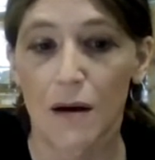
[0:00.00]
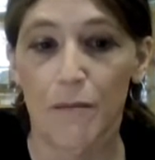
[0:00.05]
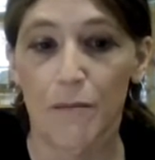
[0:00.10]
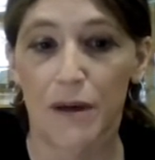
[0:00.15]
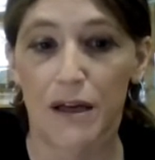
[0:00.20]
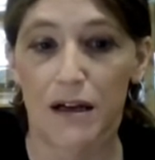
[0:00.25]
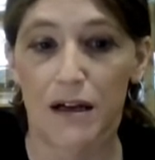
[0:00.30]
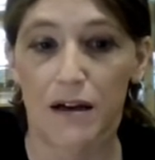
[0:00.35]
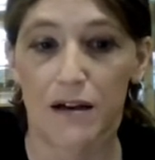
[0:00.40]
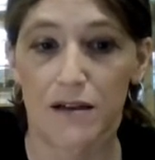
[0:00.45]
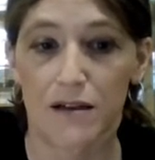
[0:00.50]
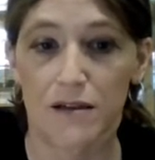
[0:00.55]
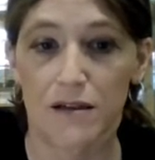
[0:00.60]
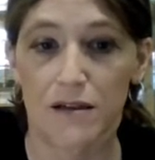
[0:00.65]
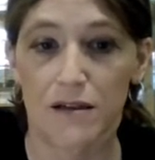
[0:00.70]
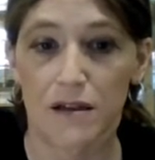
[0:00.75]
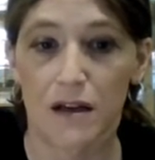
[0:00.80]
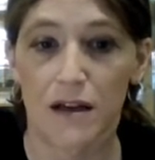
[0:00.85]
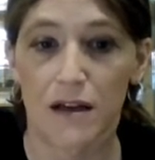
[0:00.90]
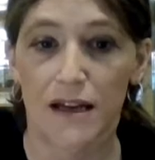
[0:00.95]

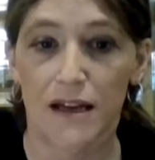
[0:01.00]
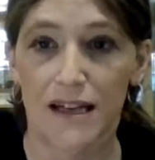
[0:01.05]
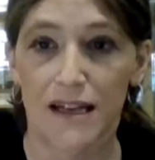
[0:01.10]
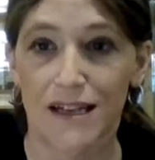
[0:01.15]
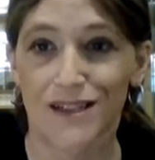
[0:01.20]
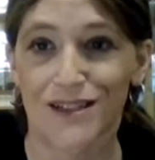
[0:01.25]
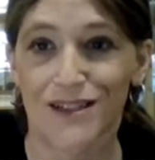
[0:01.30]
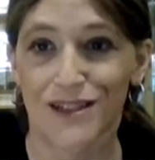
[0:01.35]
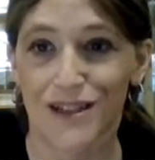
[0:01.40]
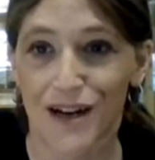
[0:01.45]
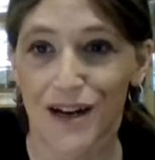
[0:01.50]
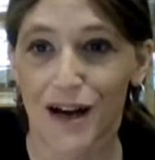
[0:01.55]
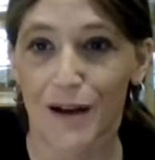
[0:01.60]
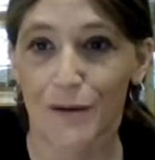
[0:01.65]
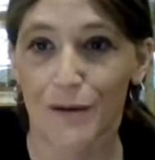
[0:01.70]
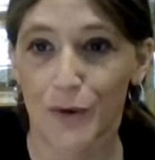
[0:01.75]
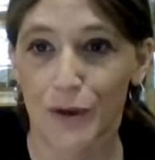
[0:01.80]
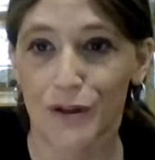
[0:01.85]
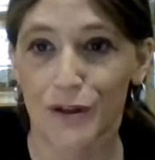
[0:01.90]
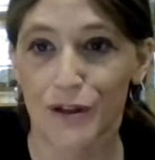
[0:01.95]
because each
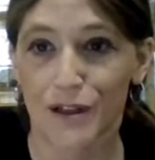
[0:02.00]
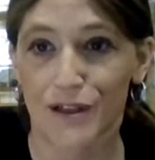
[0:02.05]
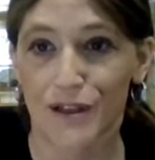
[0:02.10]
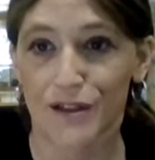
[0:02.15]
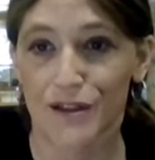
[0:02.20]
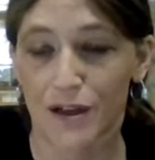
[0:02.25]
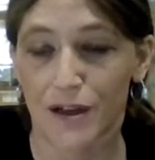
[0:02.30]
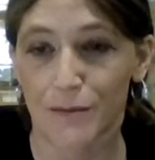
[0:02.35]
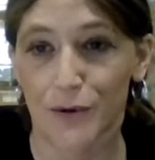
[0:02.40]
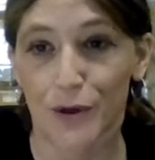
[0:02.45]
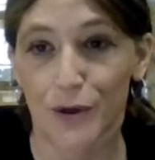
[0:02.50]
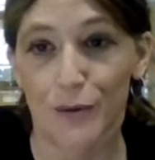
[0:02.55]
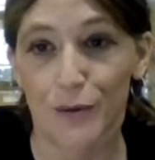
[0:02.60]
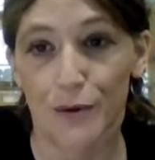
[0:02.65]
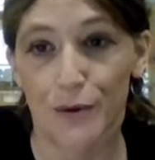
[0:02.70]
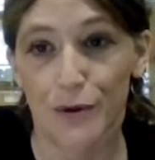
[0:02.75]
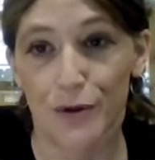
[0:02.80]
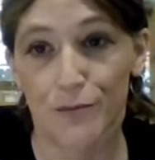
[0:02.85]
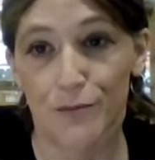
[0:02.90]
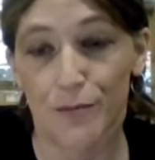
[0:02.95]
time we look at a subgroup
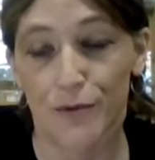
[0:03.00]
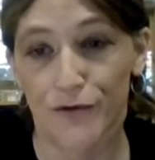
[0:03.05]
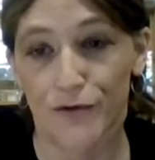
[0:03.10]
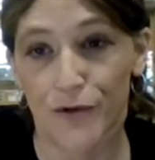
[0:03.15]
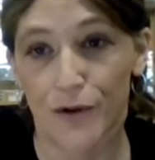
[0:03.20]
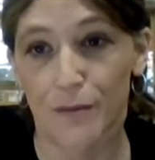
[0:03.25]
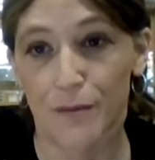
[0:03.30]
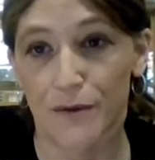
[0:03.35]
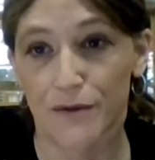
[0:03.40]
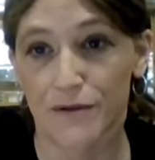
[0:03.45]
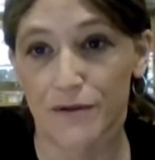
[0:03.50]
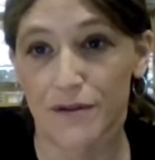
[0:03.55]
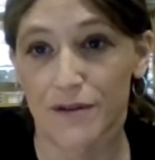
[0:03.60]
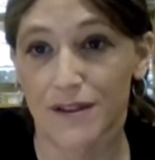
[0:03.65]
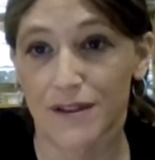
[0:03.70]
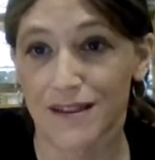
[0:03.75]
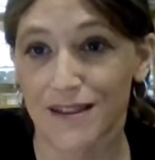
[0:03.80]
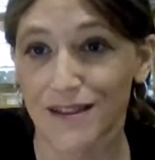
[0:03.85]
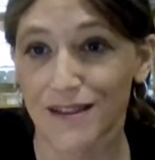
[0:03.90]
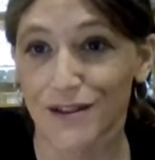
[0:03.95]
and perform a
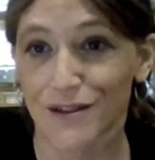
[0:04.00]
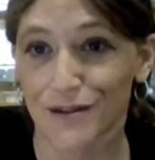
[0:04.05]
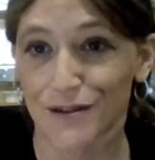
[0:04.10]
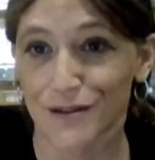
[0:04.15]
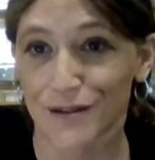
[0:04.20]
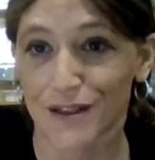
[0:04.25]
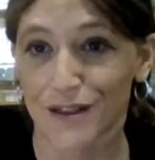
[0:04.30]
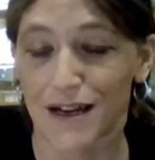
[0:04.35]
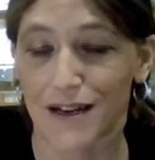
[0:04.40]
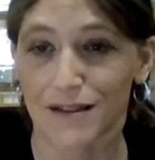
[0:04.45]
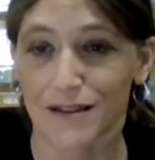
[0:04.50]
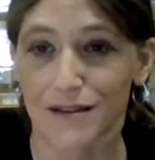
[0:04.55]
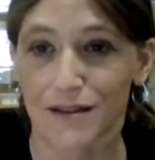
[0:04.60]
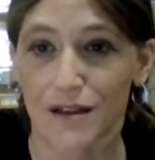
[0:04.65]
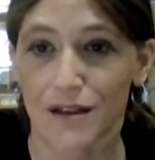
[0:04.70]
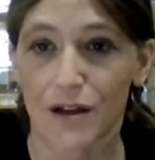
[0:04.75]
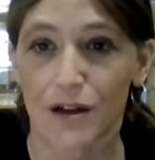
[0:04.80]
statistical test,